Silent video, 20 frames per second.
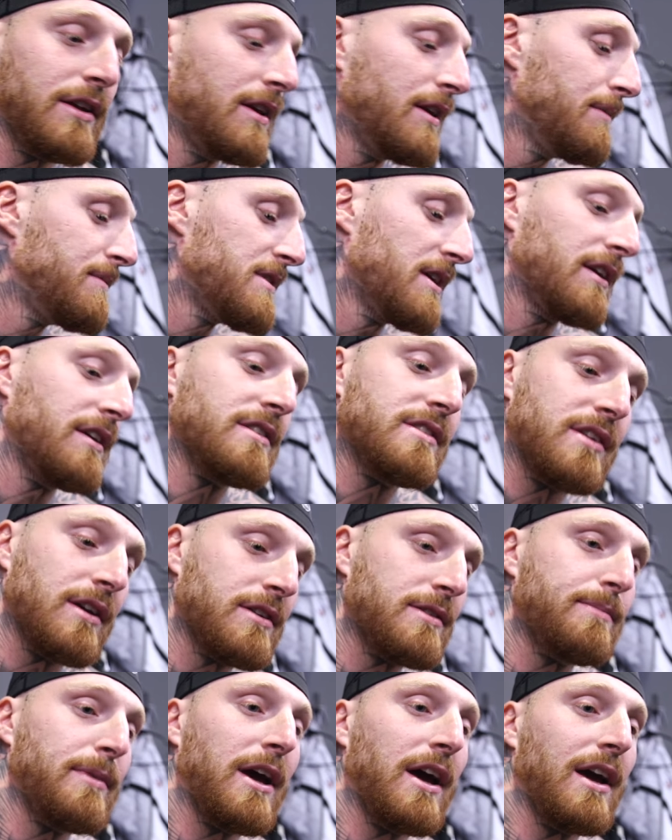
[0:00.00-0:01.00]
to keep taking
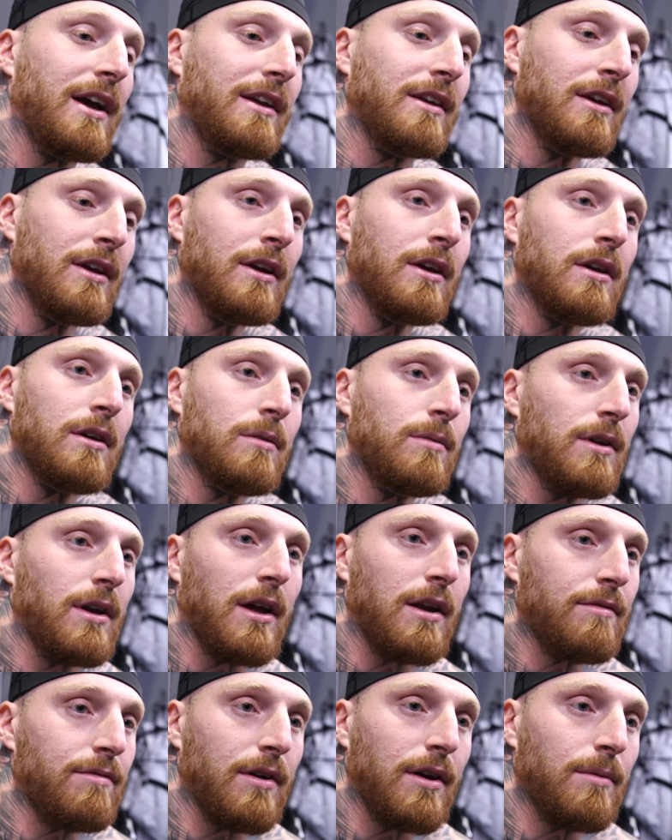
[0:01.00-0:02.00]
steps back. We've
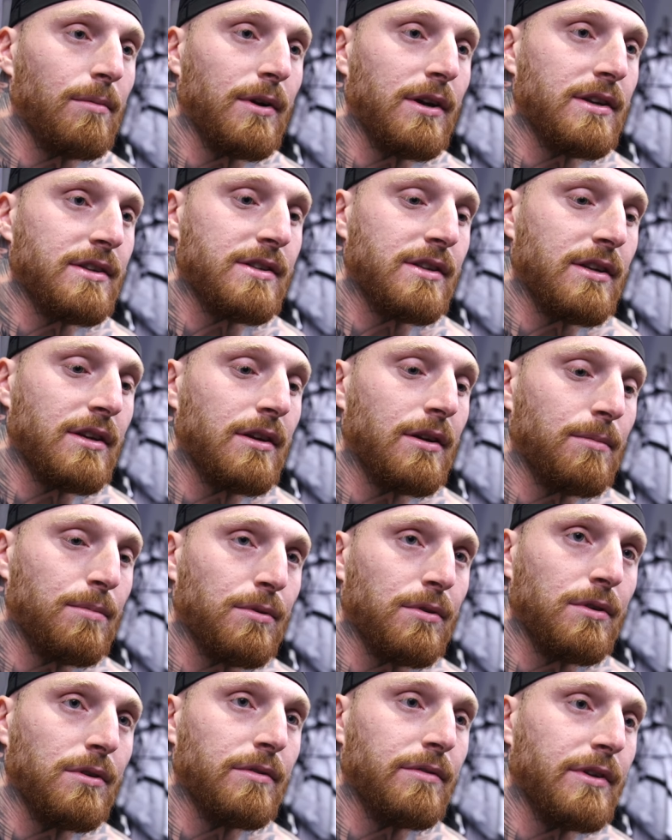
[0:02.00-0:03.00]
got to find ways to
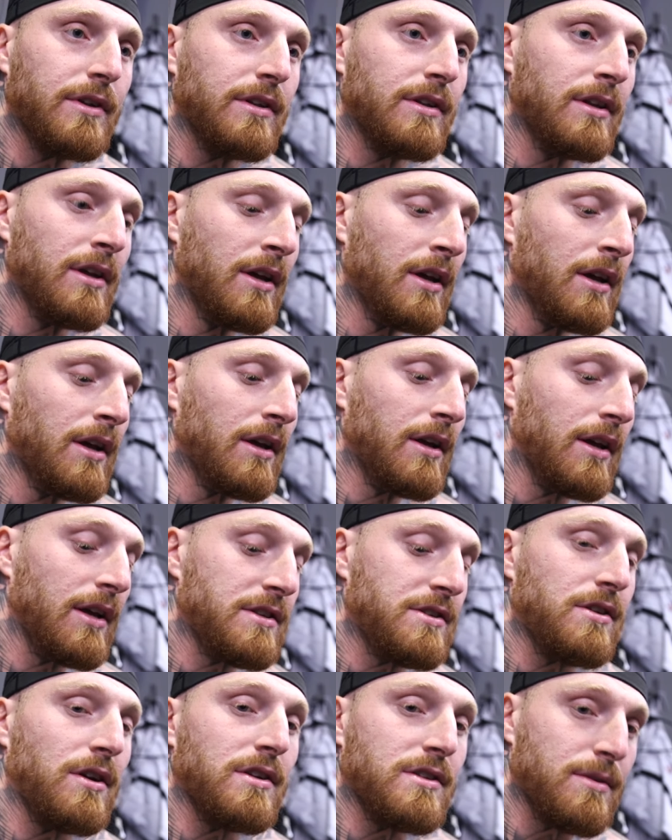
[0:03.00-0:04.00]
improve. And
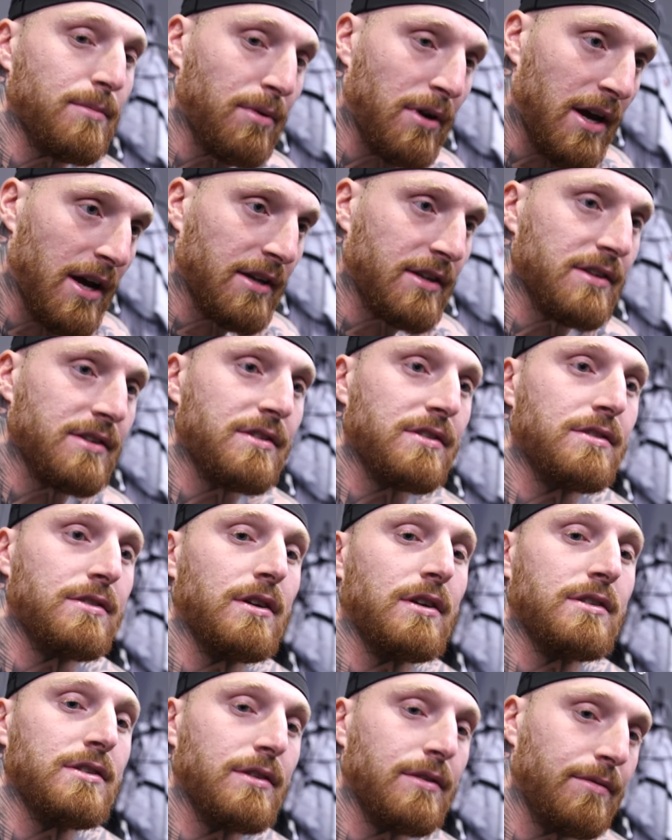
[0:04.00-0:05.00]
it starts in practice. It
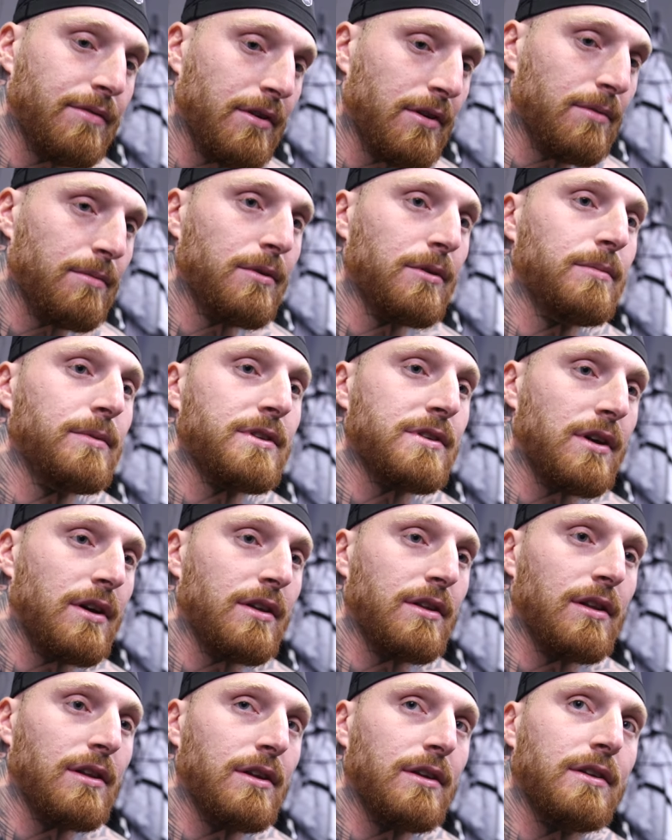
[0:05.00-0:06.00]
starts in the film room. It's
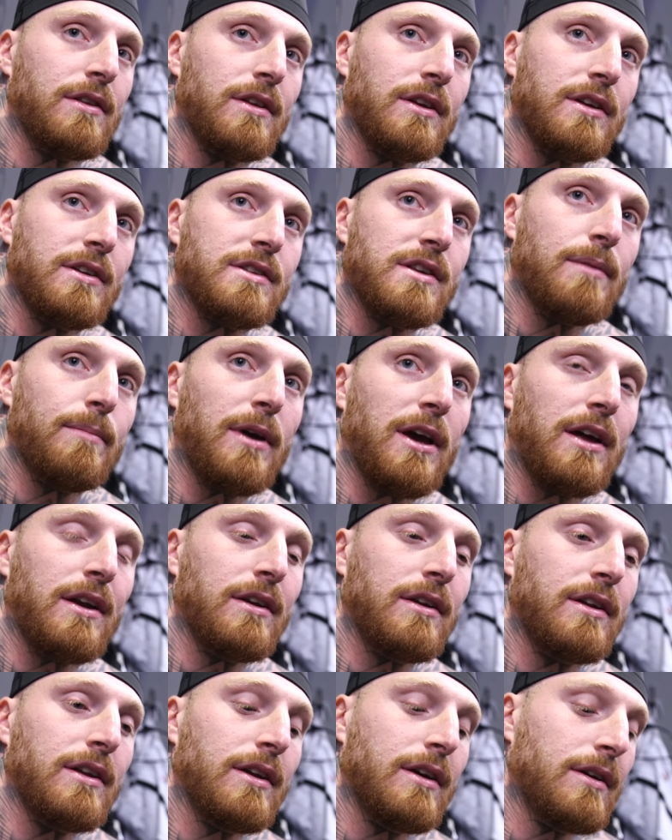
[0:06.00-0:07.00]
all the little things that
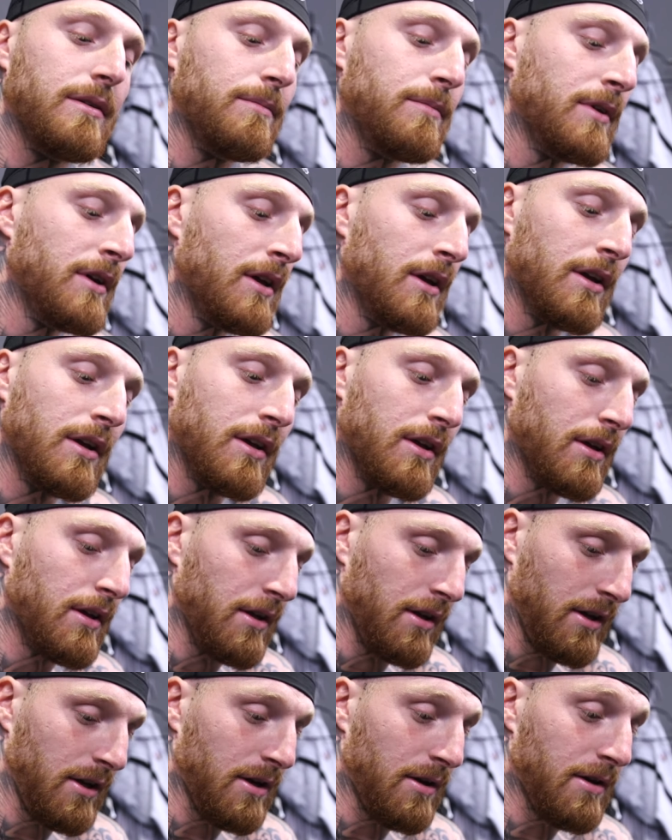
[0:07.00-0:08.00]
matter. And,
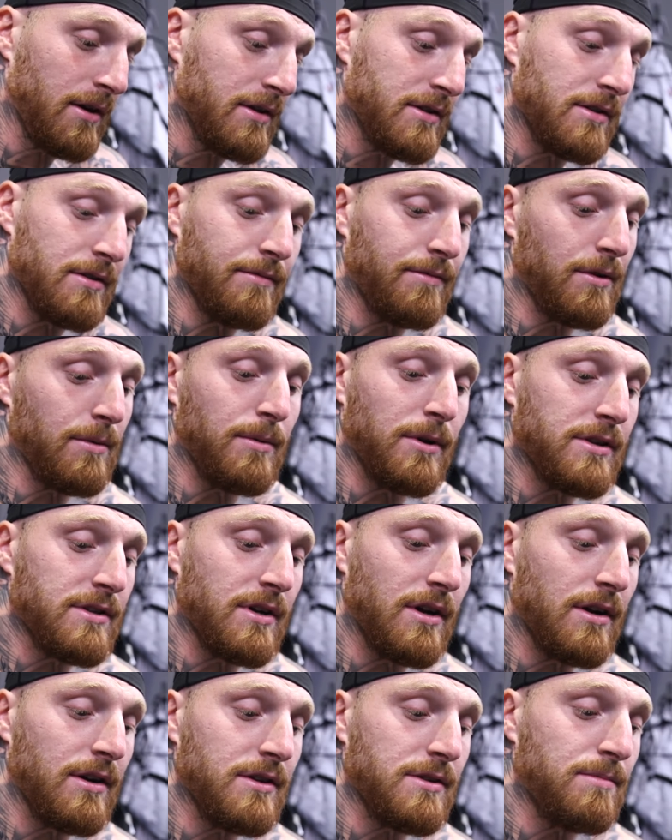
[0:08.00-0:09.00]
you know, as football is
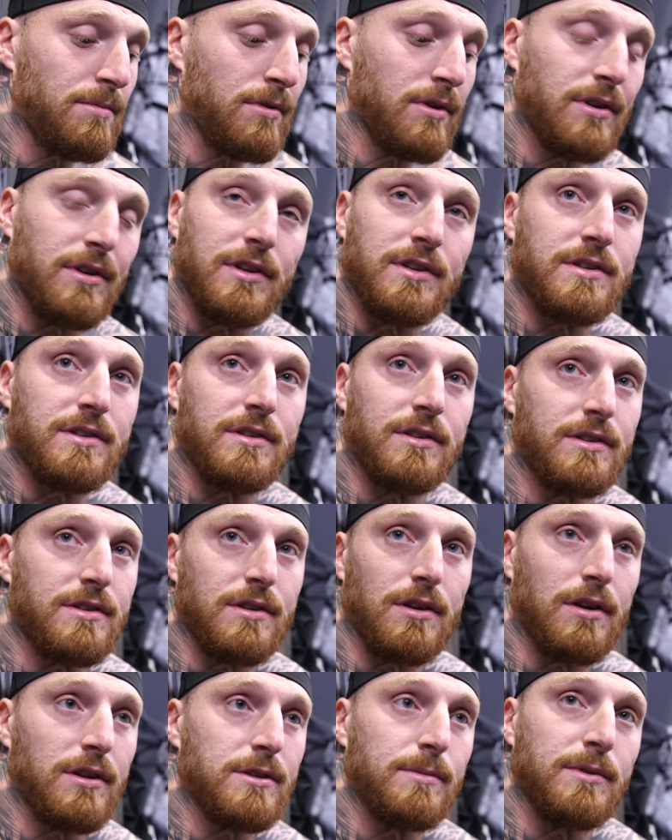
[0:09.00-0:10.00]
the hardest sport. It's
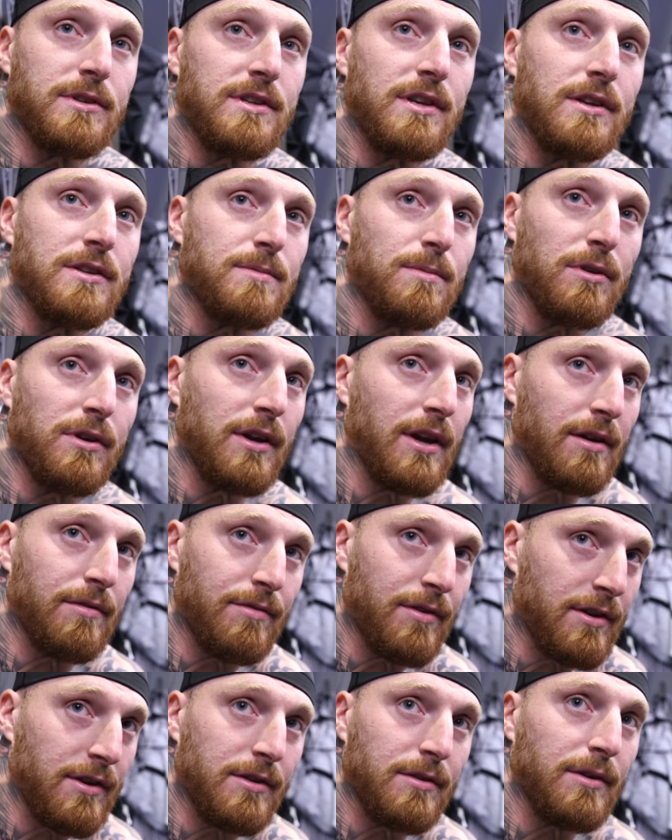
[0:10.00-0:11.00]
the ultimate team sport. You got
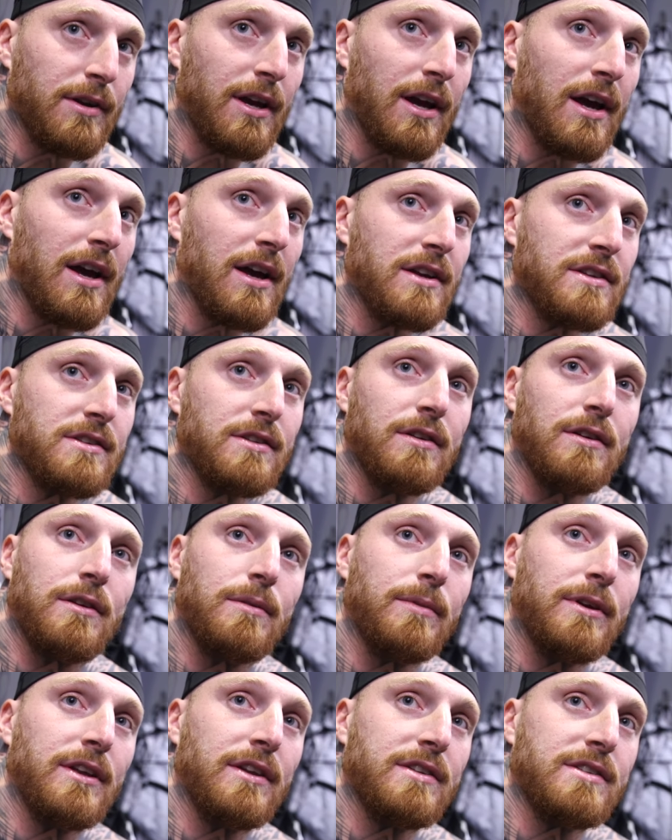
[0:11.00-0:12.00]
53 guys. You know what
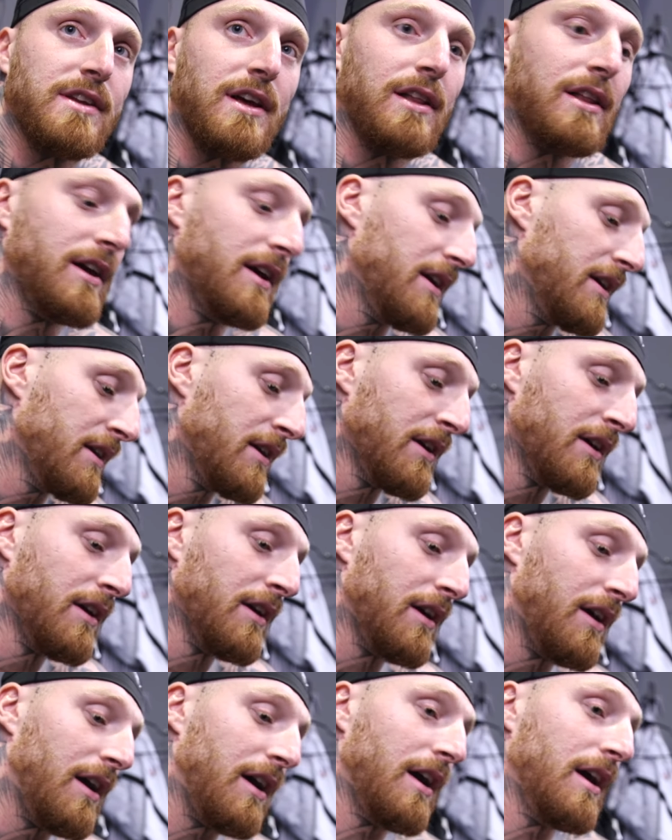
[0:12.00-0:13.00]
I mean? It's not like,
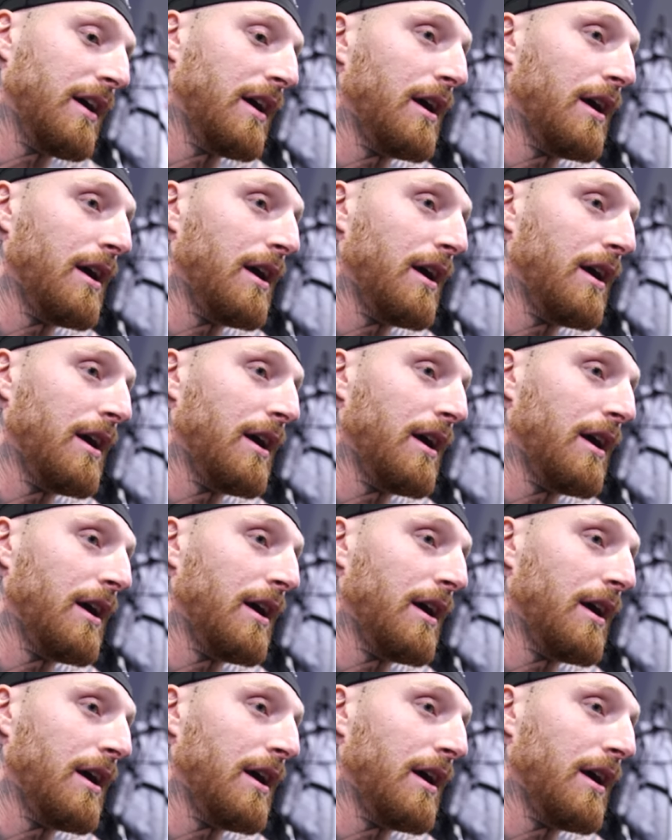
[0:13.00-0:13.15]
all right,